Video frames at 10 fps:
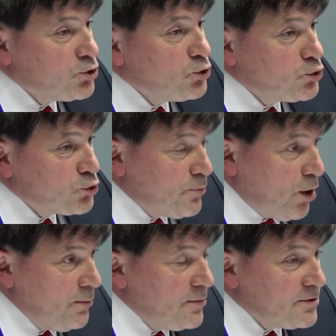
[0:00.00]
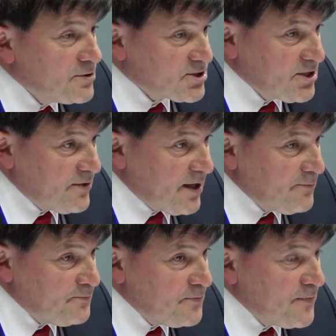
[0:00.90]
to bomb Syria.
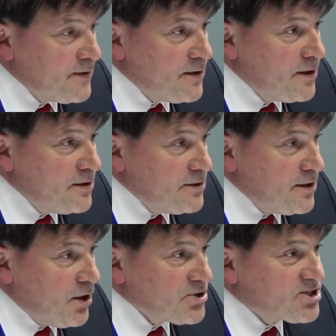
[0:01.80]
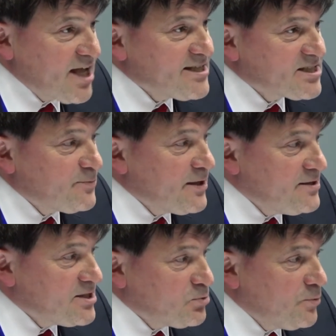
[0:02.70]
Ostensibly,
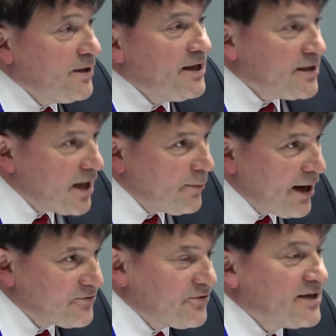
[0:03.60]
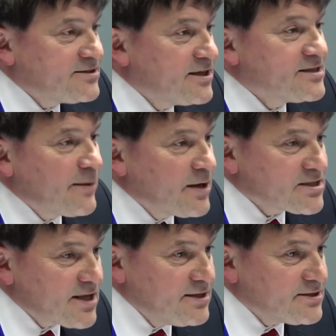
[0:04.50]
this will be about fighting Islamic
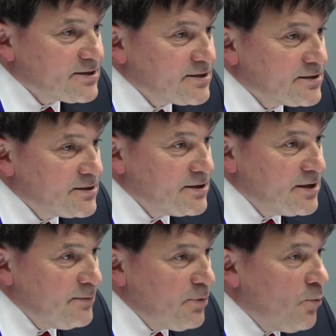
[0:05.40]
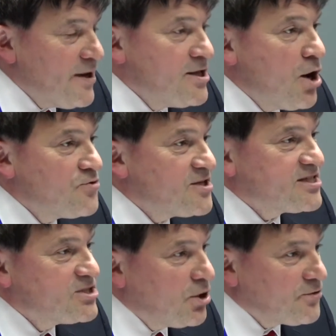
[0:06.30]
State. But we know
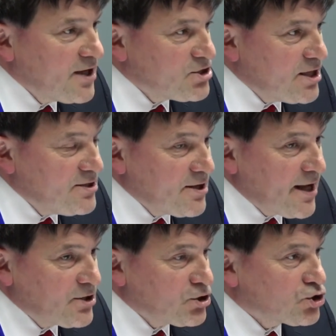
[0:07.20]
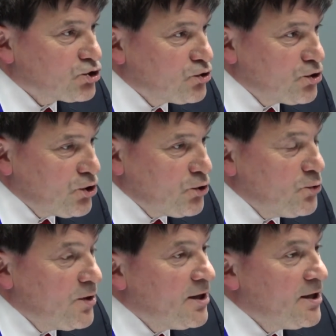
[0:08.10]
this is not the agenda, and I can assure
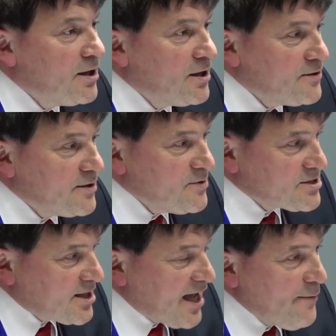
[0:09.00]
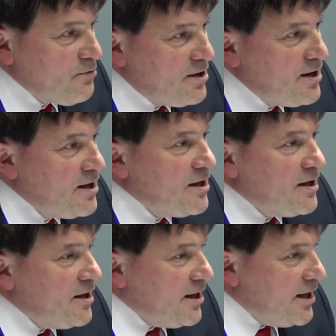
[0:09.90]
you that Mr. Cameron
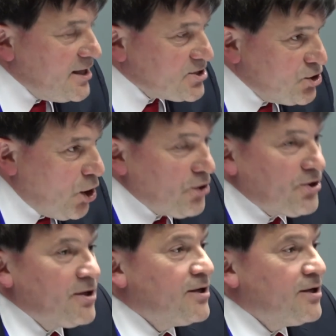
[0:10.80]
is not,